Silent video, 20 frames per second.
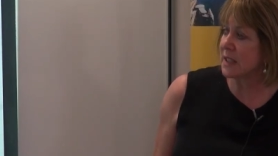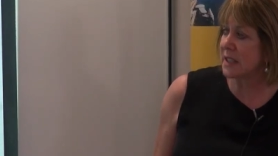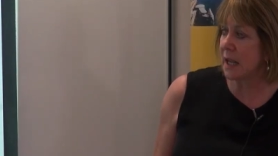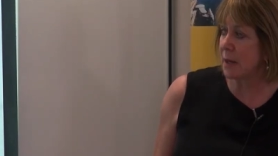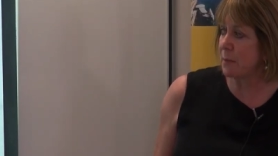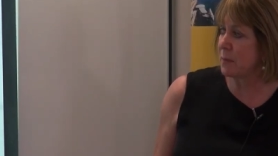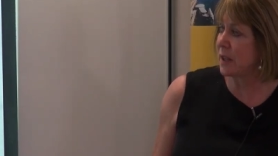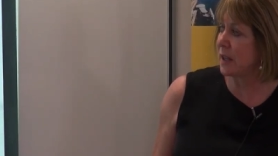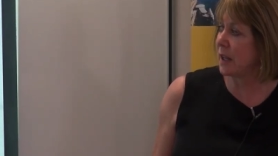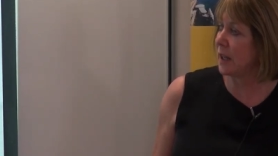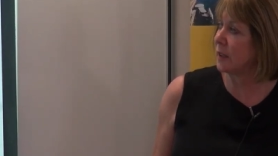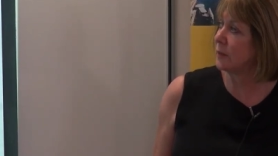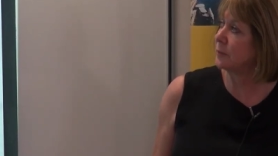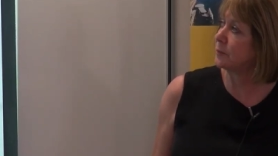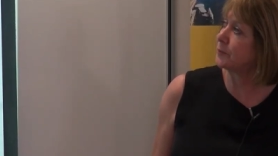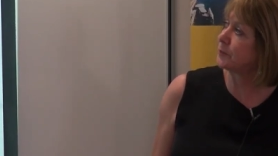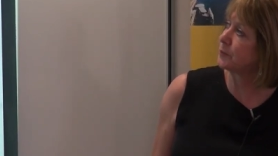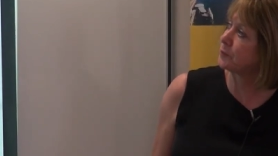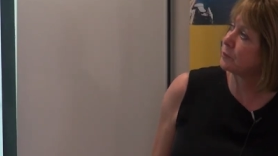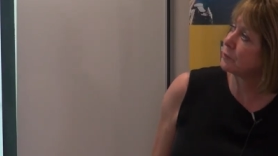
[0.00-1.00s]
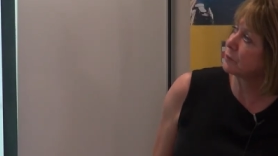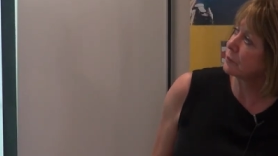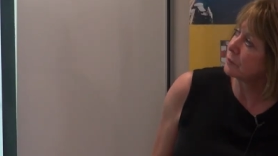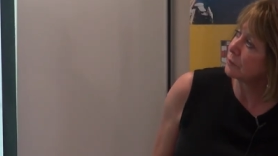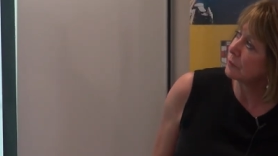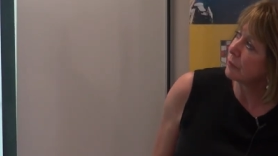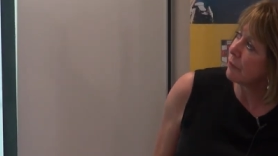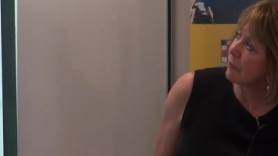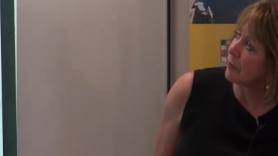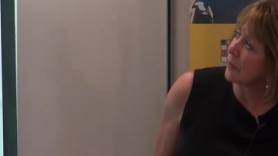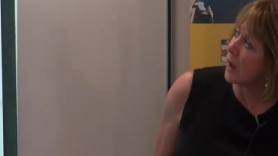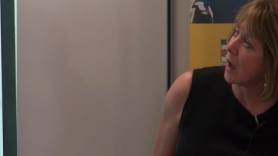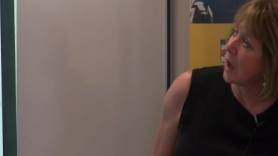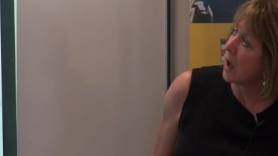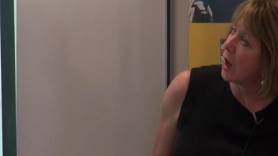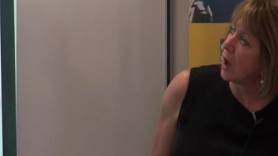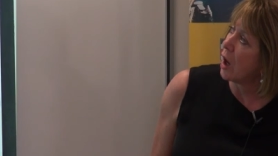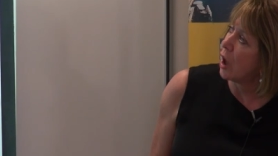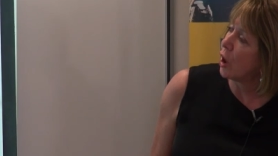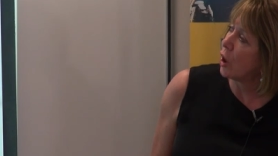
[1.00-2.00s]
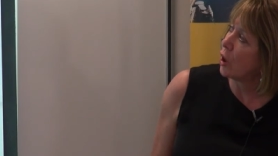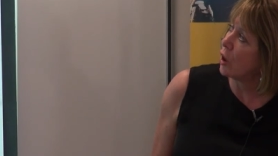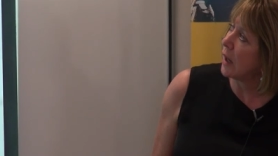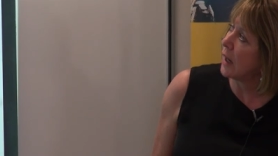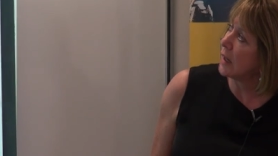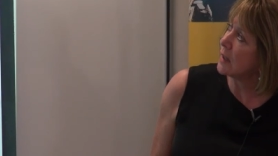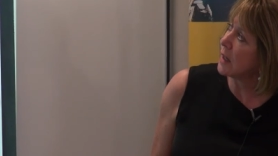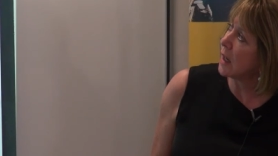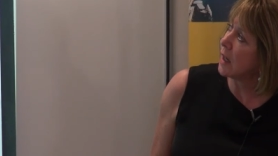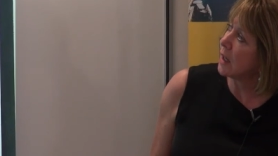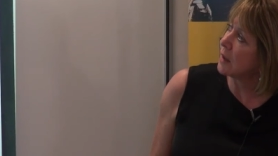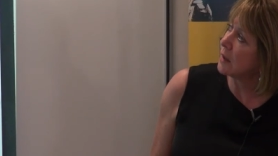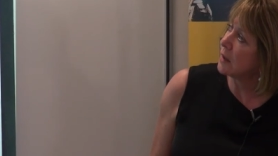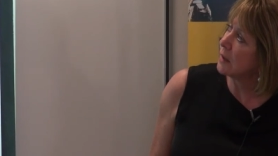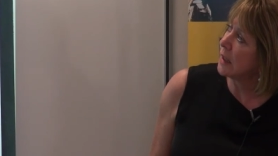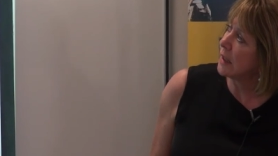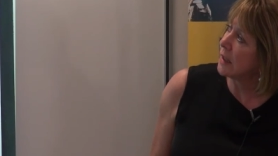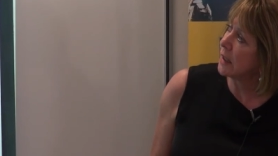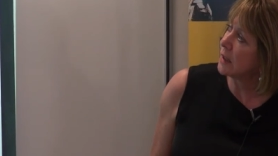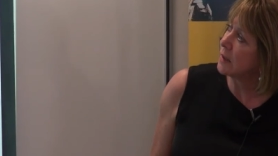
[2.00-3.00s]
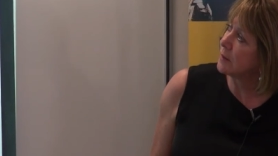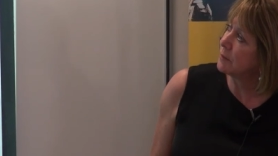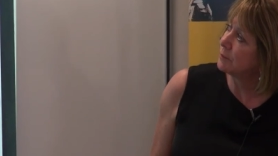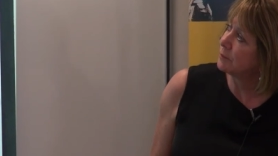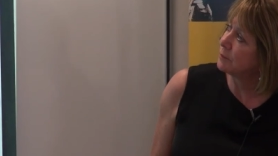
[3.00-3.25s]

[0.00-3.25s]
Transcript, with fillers: same thing. All right, uh, linen.